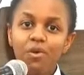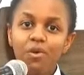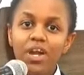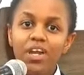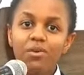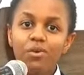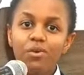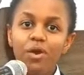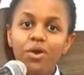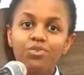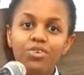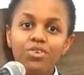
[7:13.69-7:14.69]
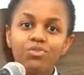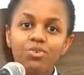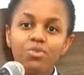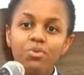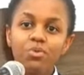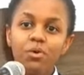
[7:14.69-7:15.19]
Why shouldn't
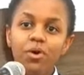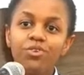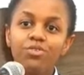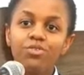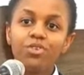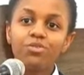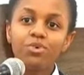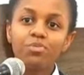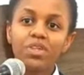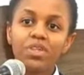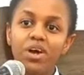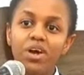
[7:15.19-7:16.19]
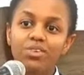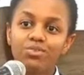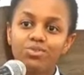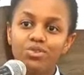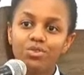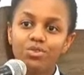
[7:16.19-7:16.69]
we be the ones
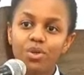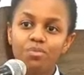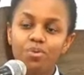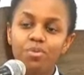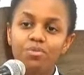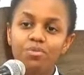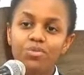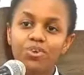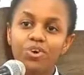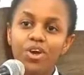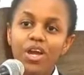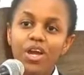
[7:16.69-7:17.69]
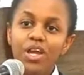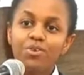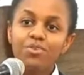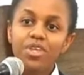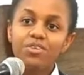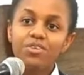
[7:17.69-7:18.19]
to solve the problem? So
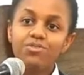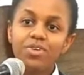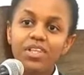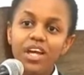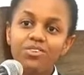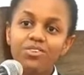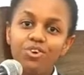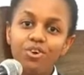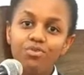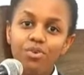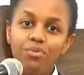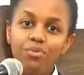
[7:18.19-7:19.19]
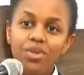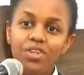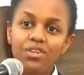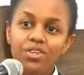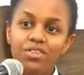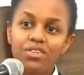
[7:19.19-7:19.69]
if you just feel that call from
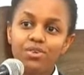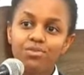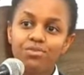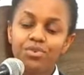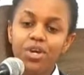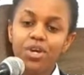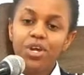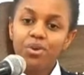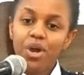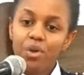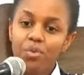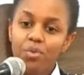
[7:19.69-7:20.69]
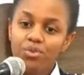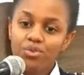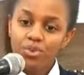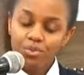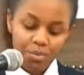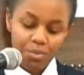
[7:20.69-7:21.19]
within yourself, you are able
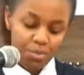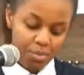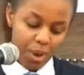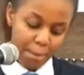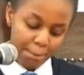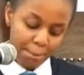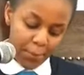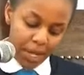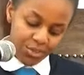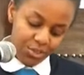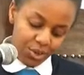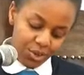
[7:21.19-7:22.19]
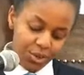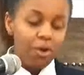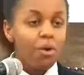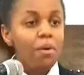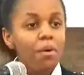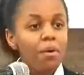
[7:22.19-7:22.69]
to solve the problem.
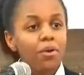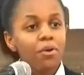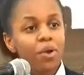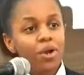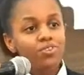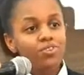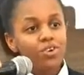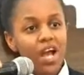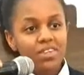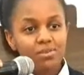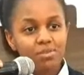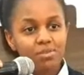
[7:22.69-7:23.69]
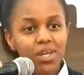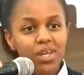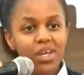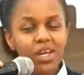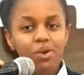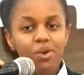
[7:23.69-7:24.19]
So you may also ask
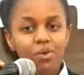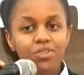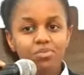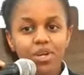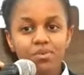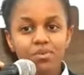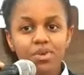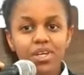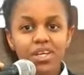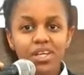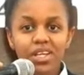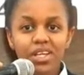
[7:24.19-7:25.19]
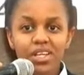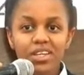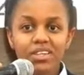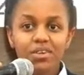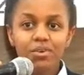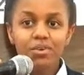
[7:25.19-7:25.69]
me, what made me
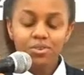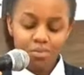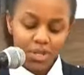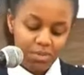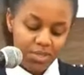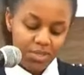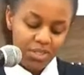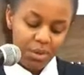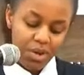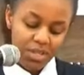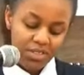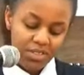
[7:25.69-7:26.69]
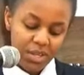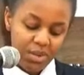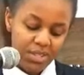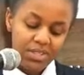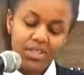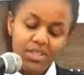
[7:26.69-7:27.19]
stable in
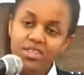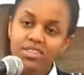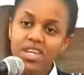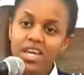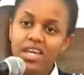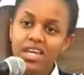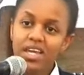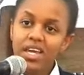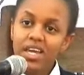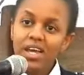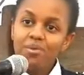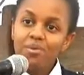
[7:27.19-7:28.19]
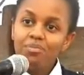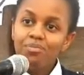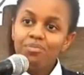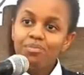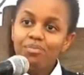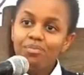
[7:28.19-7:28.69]
STEM until this day?
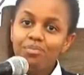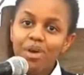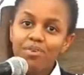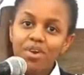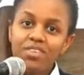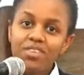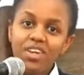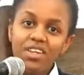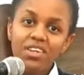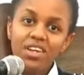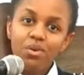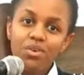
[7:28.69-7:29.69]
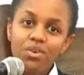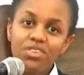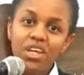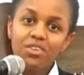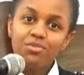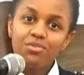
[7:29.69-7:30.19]
My first criteria was
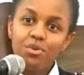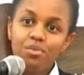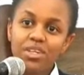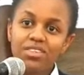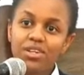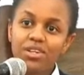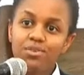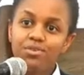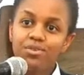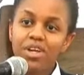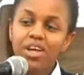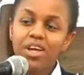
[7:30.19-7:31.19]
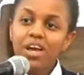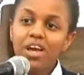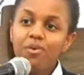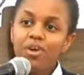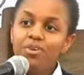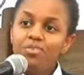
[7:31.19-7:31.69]
standing for myself.
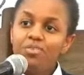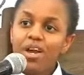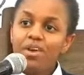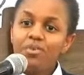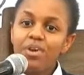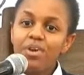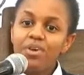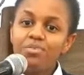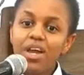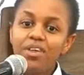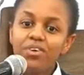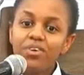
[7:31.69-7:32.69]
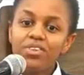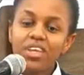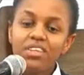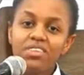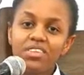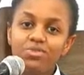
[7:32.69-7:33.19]
Whenever I thought
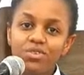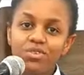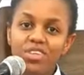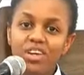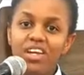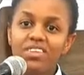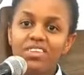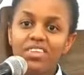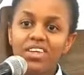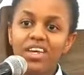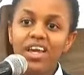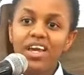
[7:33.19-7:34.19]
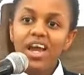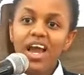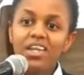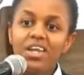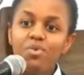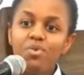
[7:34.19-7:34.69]
that this was the right thing,
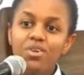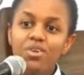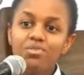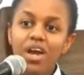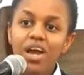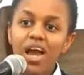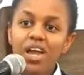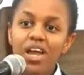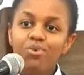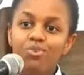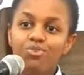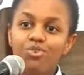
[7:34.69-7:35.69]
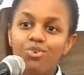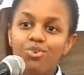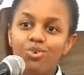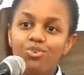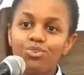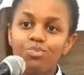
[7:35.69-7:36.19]
I did whatever I could
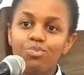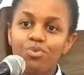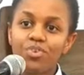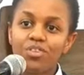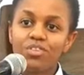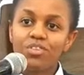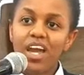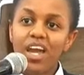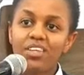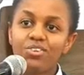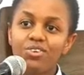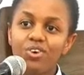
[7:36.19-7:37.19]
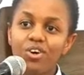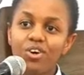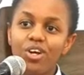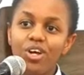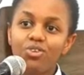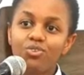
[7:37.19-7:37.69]
do to prove the society
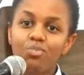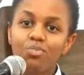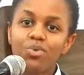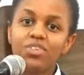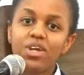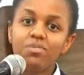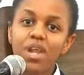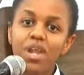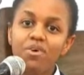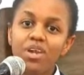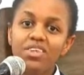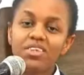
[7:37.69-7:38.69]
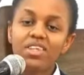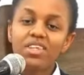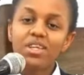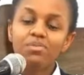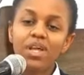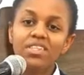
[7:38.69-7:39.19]
wrong, to put them down and tell
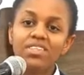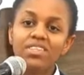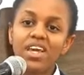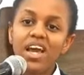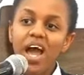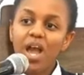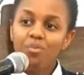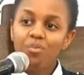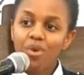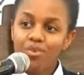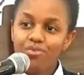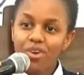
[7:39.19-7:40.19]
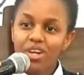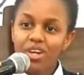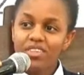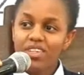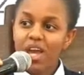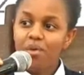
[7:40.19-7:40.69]
them that I am going for
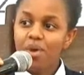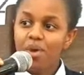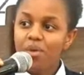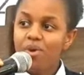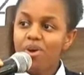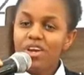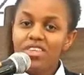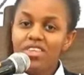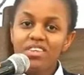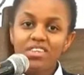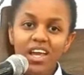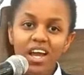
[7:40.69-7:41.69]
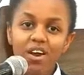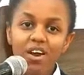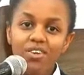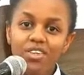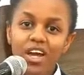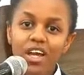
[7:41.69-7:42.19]
it and I am able. Yes, like
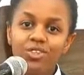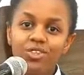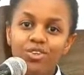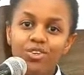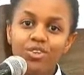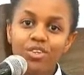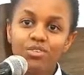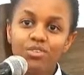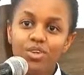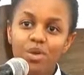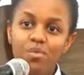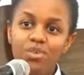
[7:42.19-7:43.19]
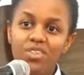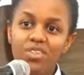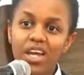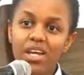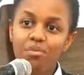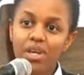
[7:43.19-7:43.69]
how I told you the story about
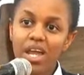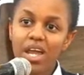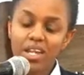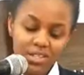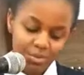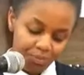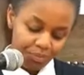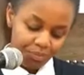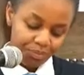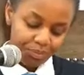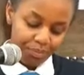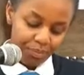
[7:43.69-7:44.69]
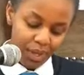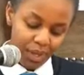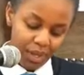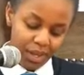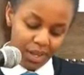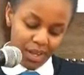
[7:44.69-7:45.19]
I and my dad.
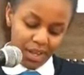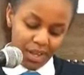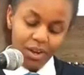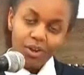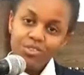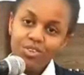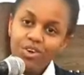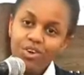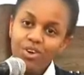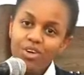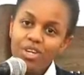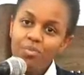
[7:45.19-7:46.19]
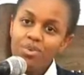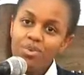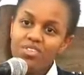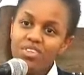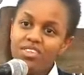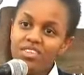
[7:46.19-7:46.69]
Also,
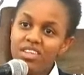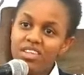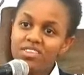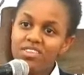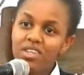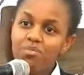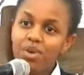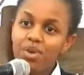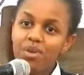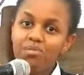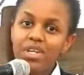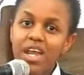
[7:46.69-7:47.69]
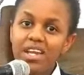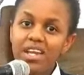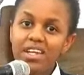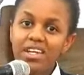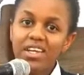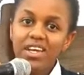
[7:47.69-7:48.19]
demonstrate that STEM can be
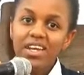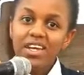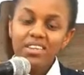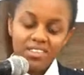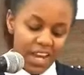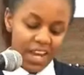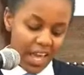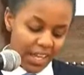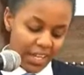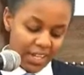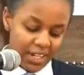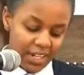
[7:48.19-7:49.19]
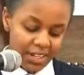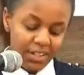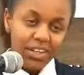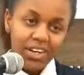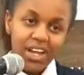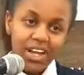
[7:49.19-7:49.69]
done. It's like
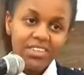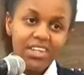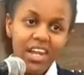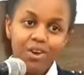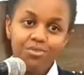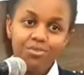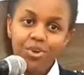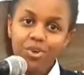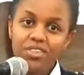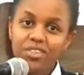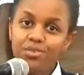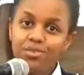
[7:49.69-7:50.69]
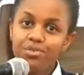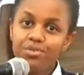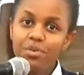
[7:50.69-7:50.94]
creating luck for yourself.